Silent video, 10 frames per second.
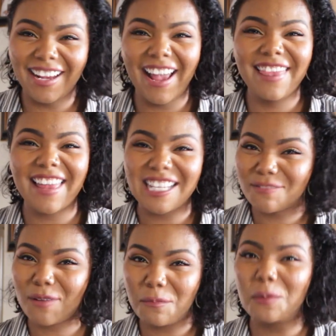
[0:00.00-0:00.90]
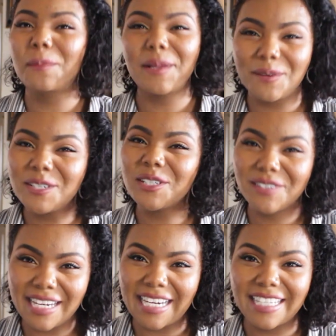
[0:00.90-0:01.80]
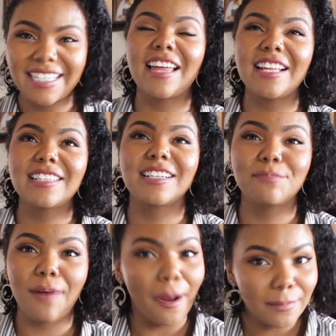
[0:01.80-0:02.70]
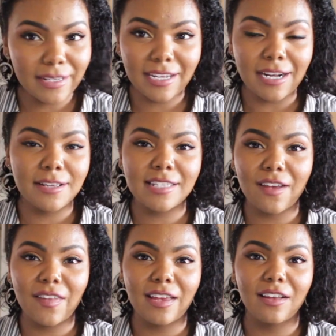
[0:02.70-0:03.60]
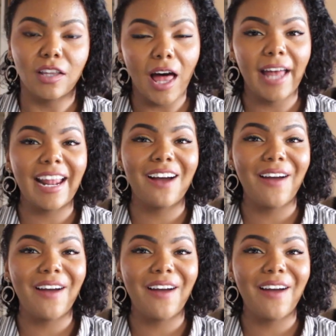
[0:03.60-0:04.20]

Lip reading: And that's probably what you need. That's probably gonna sound like a lot.